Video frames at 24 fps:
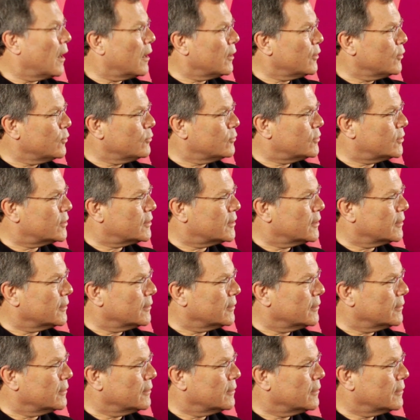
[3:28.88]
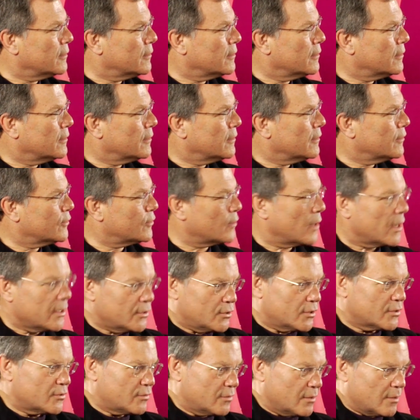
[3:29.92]
Are you still. So I
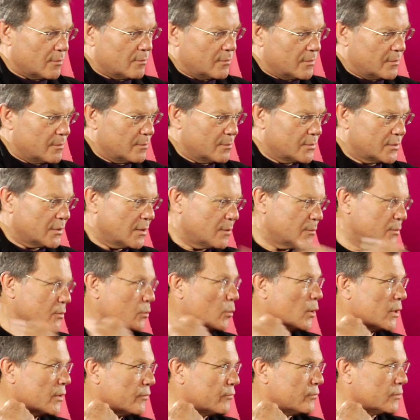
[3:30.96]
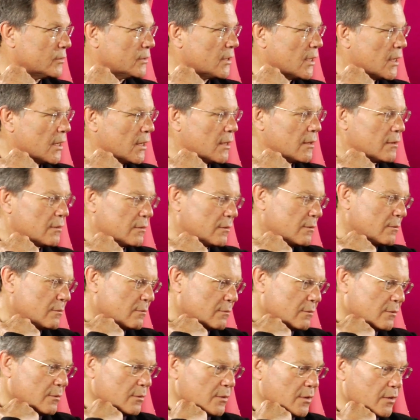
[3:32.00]
just, you know, it was, it was a wonderful day, and you,
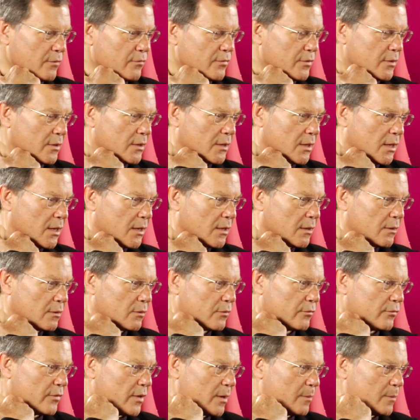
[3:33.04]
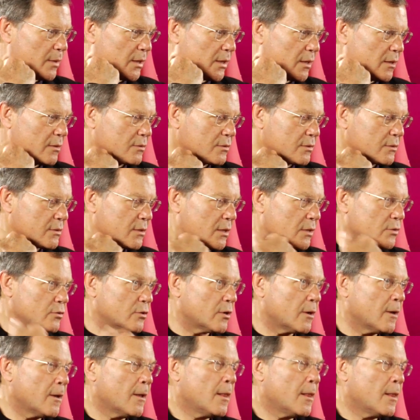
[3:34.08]
you go for the day, and your family goes, etc.